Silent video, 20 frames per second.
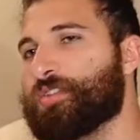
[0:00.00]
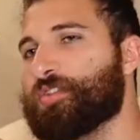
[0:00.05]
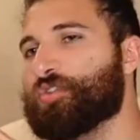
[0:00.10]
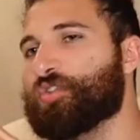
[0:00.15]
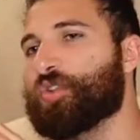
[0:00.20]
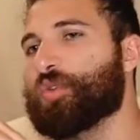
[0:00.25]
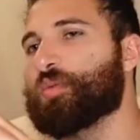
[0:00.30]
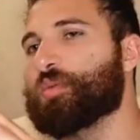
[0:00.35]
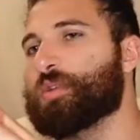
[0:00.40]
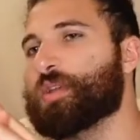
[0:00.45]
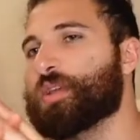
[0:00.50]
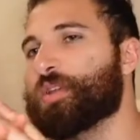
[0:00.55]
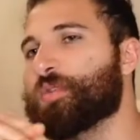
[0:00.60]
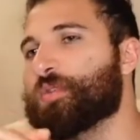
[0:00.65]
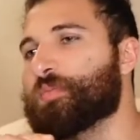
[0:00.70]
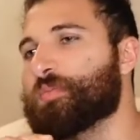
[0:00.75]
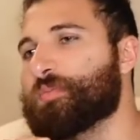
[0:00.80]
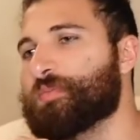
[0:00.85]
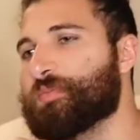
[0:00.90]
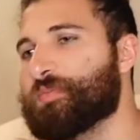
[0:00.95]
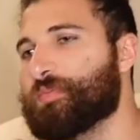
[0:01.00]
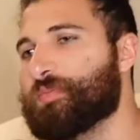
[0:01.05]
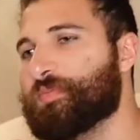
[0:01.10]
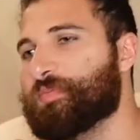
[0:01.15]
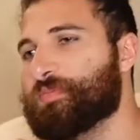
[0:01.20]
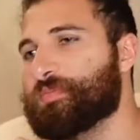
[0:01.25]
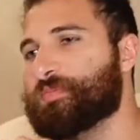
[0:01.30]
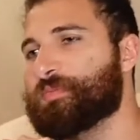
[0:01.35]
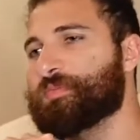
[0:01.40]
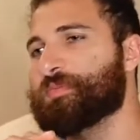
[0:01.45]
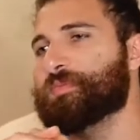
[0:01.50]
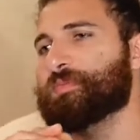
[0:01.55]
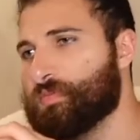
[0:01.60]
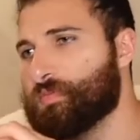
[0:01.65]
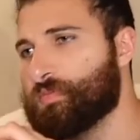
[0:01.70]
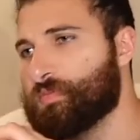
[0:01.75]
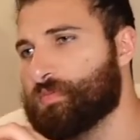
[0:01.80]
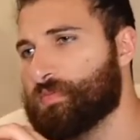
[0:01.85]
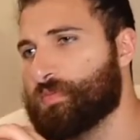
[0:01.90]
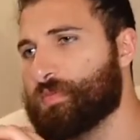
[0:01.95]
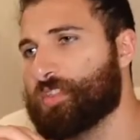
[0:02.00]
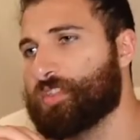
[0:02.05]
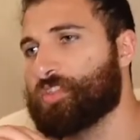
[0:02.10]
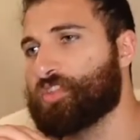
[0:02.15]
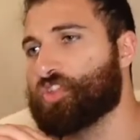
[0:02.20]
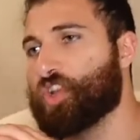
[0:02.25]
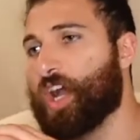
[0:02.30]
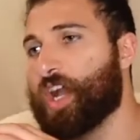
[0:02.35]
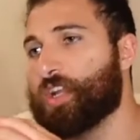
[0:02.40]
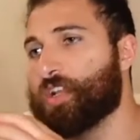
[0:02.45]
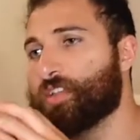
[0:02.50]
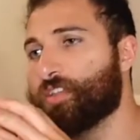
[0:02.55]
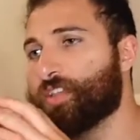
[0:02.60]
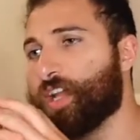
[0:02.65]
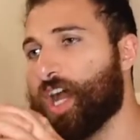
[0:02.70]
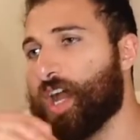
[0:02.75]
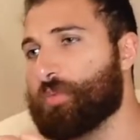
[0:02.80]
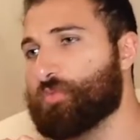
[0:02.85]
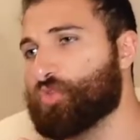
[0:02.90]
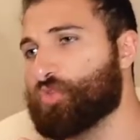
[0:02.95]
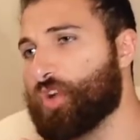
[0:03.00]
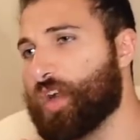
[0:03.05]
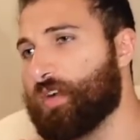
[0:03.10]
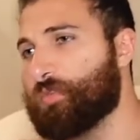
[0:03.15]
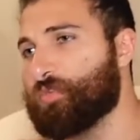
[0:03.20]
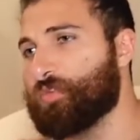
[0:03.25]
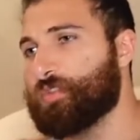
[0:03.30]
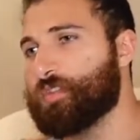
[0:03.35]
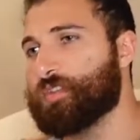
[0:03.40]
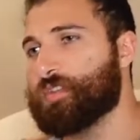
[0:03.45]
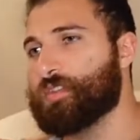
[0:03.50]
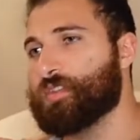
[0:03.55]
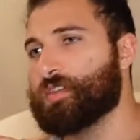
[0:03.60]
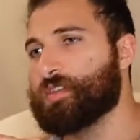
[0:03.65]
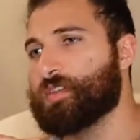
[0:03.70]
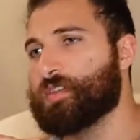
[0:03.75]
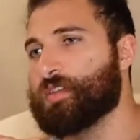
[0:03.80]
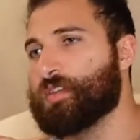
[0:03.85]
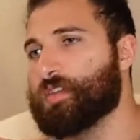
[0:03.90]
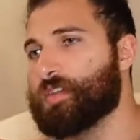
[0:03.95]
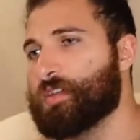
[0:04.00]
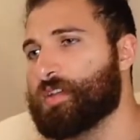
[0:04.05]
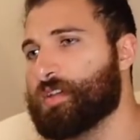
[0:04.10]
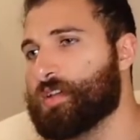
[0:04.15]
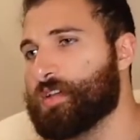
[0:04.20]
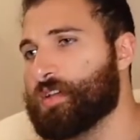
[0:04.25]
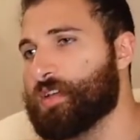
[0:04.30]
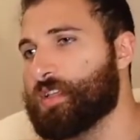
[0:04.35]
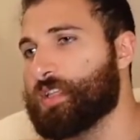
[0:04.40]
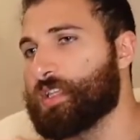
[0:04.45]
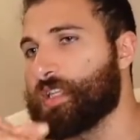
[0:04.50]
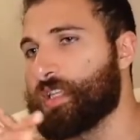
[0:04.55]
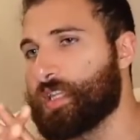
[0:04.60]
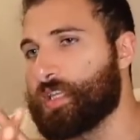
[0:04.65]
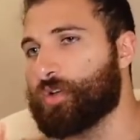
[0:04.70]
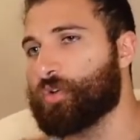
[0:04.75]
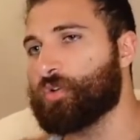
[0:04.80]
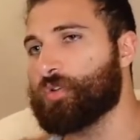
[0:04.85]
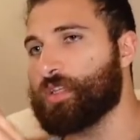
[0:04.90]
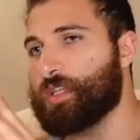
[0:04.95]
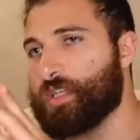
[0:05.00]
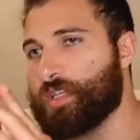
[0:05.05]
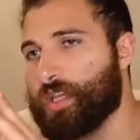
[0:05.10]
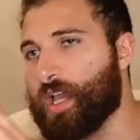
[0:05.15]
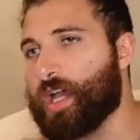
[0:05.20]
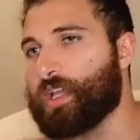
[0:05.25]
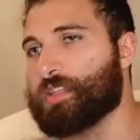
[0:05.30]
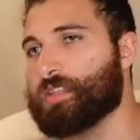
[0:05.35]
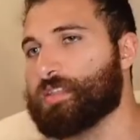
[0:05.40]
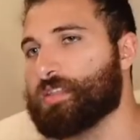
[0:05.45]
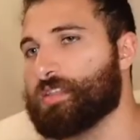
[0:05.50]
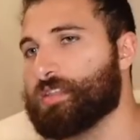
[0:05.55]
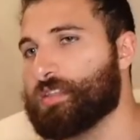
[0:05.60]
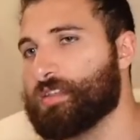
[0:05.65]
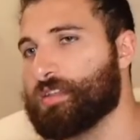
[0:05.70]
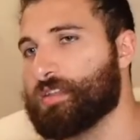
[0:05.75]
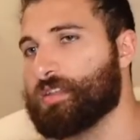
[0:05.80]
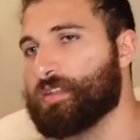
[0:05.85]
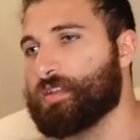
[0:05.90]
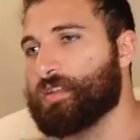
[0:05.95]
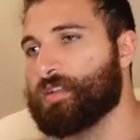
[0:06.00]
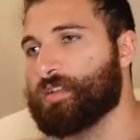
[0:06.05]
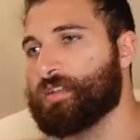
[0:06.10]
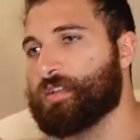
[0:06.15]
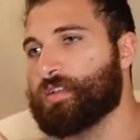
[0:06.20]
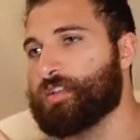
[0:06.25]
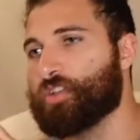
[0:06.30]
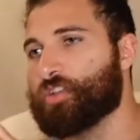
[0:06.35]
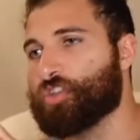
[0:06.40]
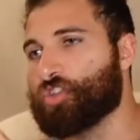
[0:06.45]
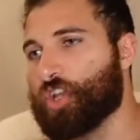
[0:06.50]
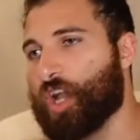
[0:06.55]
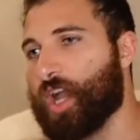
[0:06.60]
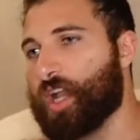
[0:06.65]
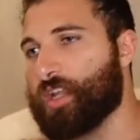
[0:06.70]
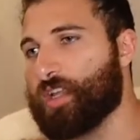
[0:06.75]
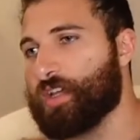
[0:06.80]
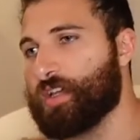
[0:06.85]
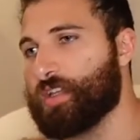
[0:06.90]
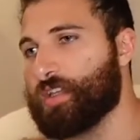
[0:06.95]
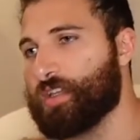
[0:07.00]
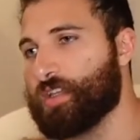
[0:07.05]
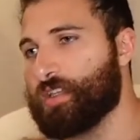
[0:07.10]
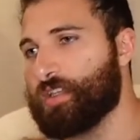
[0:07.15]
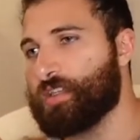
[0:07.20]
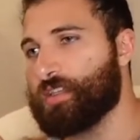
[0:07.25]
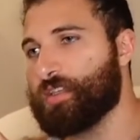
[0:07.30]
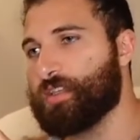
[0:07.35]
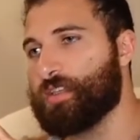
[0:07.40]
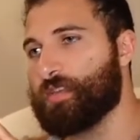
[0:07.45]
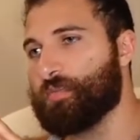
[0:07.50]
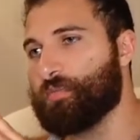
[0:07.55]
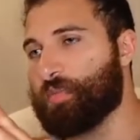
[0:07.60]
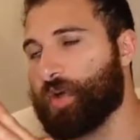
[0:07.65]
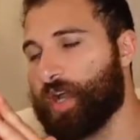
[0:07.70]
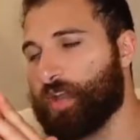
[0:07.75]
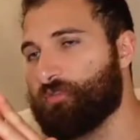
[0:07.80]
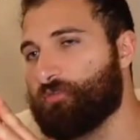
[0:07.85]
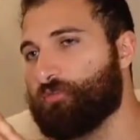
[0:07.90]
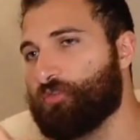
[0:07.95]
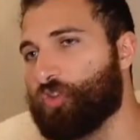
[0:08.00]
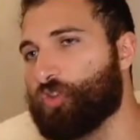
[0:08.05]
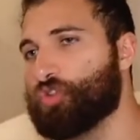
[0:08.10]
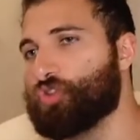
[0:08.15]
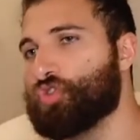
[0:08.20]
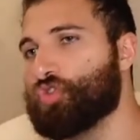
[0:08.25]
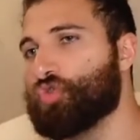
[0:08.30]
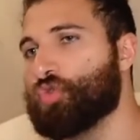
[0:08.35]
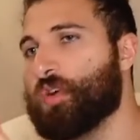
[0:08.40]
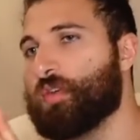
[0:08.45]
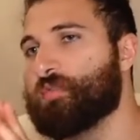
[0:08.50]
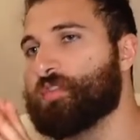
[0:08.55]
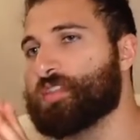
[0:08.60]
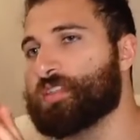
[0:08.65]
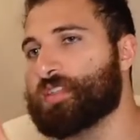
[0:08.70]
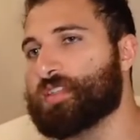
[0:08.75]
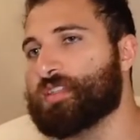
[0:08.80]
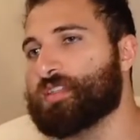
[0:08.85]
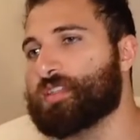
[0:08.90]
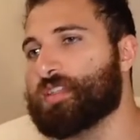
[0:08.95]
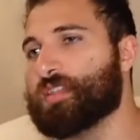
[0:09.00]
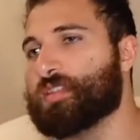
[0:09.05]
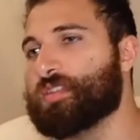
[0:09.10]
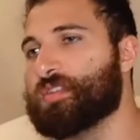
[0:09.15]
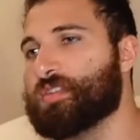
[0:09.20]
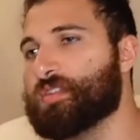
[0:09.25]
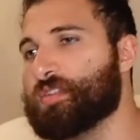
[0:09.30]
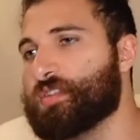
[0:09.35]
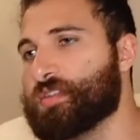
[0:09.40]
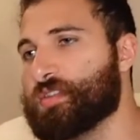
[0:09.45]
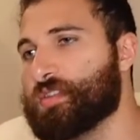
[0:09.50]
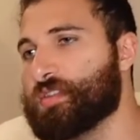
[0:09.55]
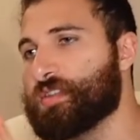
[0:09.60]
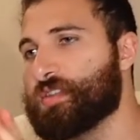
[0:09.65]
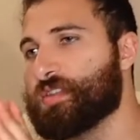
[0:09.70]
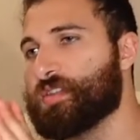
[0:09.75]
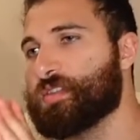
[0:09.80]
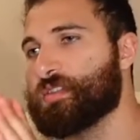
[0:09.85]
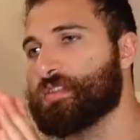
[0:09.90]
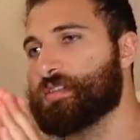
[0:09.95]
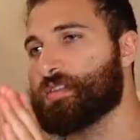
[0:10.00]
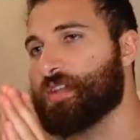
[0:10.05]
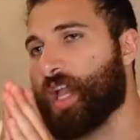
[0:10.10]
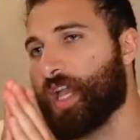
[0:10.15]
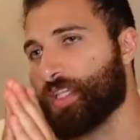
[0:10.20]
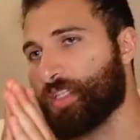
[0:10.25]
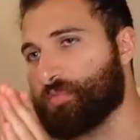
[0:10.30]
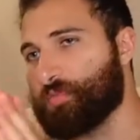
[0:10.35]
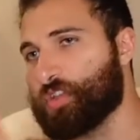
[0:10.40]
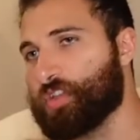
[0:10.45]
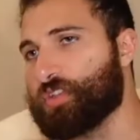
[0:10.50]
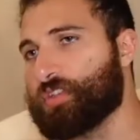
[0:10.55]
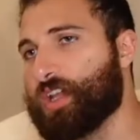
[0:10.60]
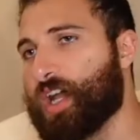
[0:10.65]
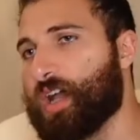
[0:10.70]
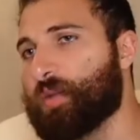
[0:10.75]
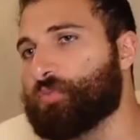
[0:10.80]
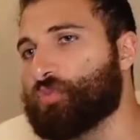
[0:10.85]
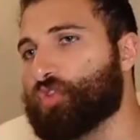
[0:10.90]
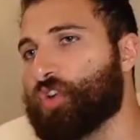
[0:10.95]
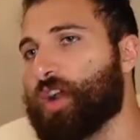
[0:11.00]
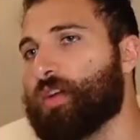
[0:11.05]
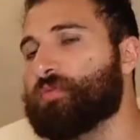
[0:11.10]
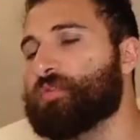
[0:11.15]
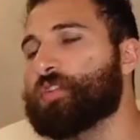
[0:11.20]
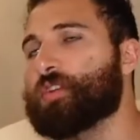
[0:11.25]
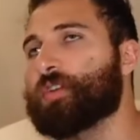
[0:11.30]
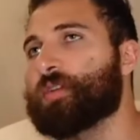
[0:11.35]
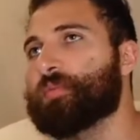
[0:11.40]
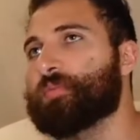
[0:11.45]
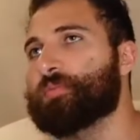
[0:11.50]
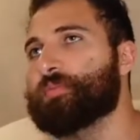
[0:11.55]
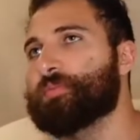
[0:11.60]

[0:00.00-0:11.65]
the Terminator. China time travels? Literally, yes. China, by virtue of its existence, has been time traveling.